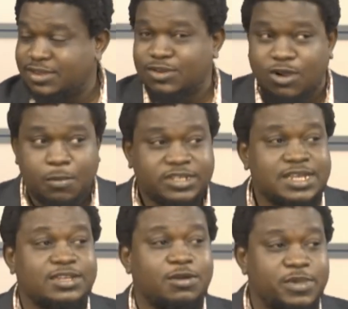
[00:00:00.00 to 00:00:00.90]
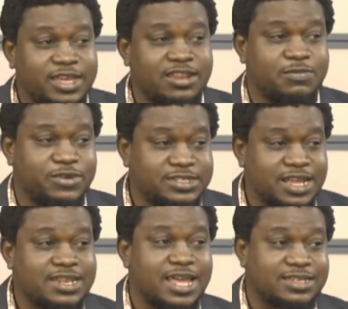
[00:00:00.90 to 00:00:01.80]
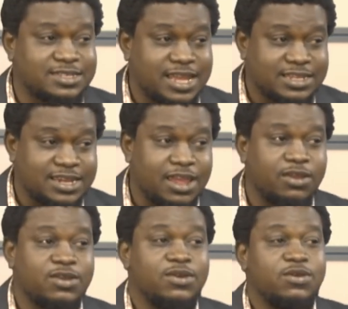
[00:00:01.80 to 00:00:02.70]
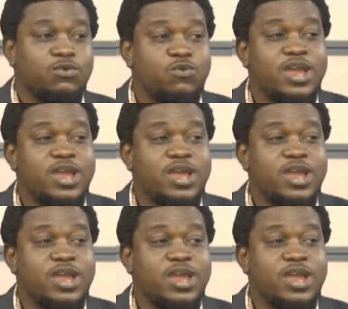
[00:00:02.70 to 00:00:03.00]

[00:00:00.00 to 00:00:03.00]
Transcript: Obasanjo became the president in 1999.